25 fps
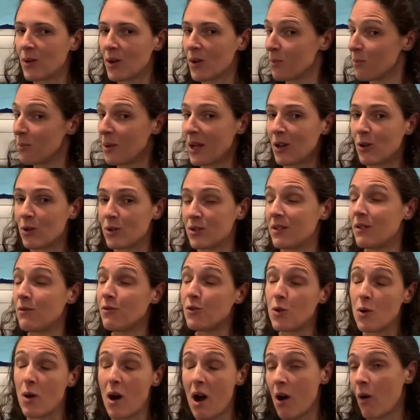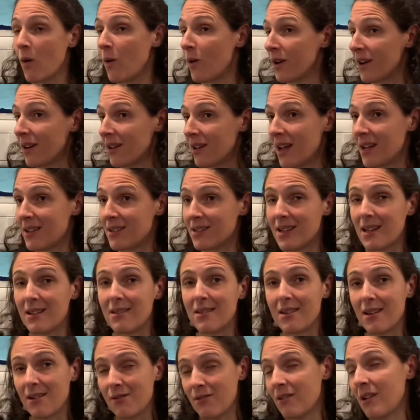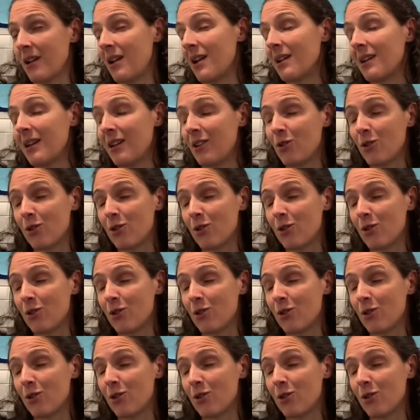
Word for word: because if you are organized, it definitely